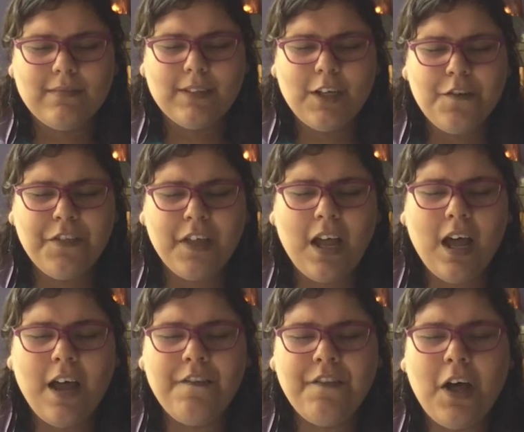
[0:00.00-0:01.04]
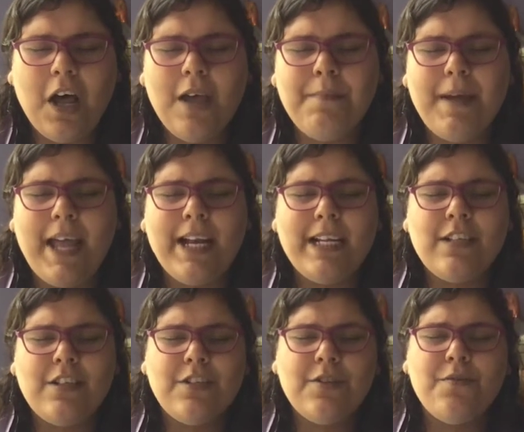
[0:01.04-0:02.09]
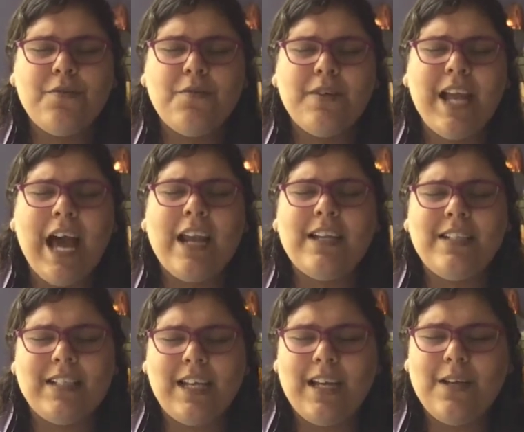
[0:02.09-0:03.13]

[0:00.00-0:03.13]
Of the high vibe and into the reality.